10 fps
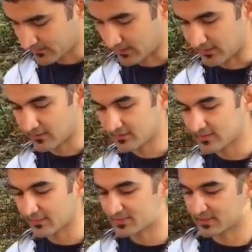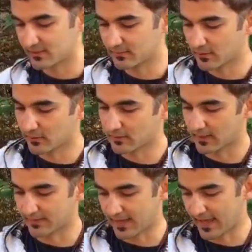Another type of singing bowl are
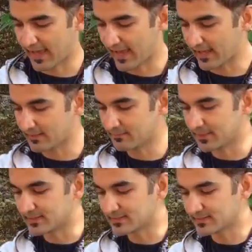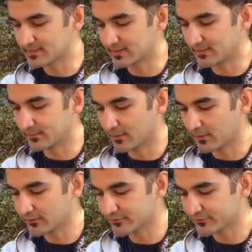the hand beaten singing
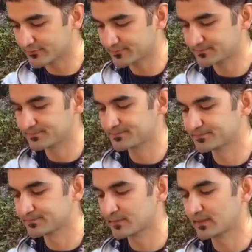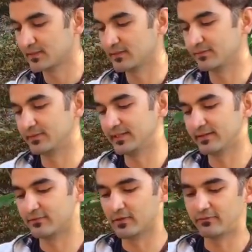bowls.
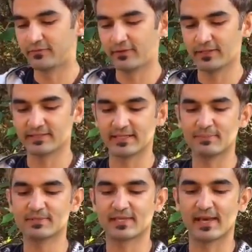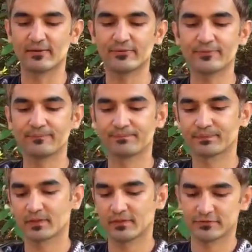They've got a very deep sound.
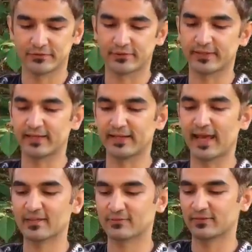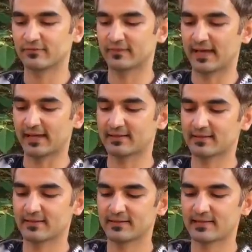So again, hands really flat,
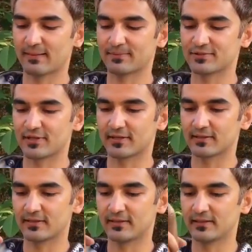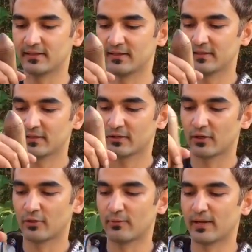tap it gently, go
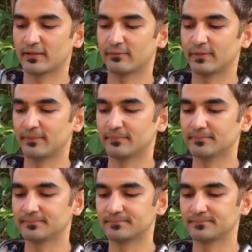around the rim.